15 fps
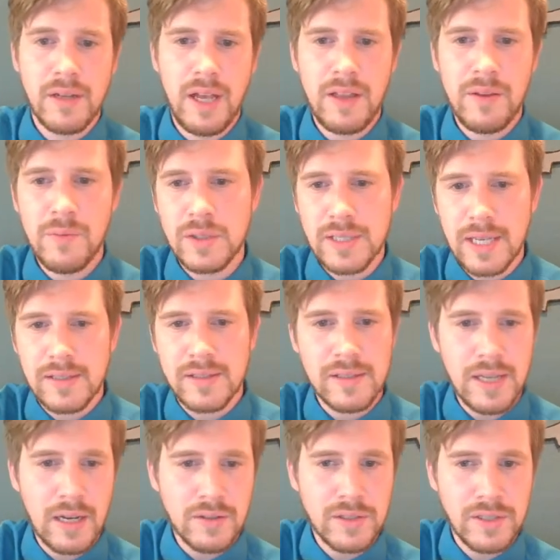And then we'll test
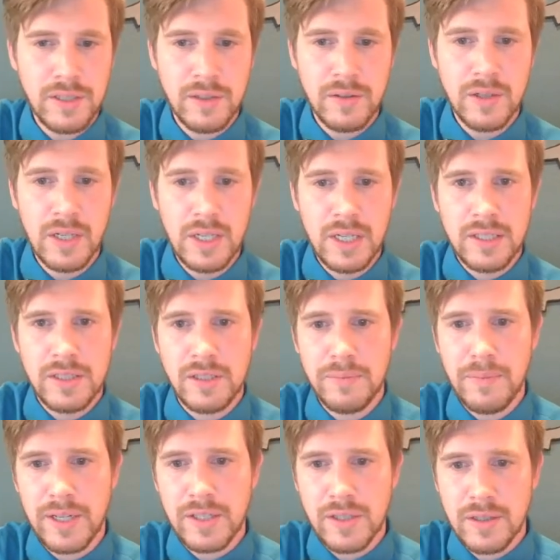this out too to
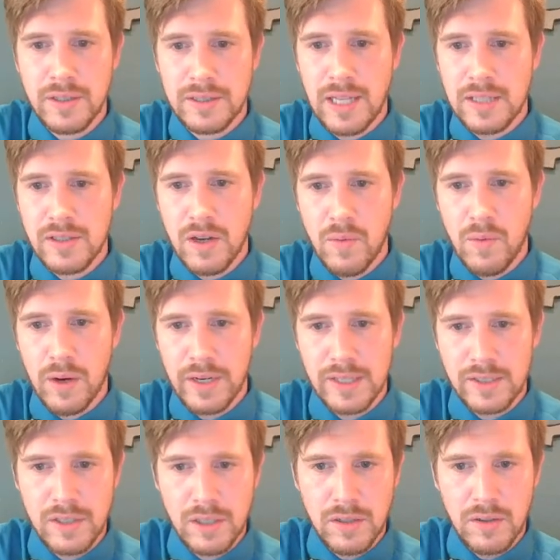make sure that that's all working.
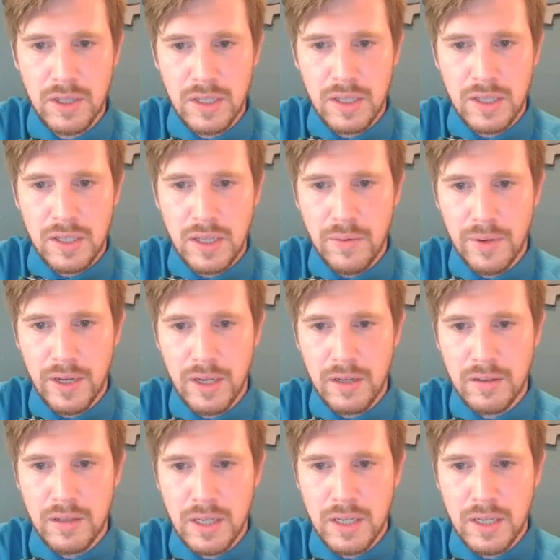So there we go.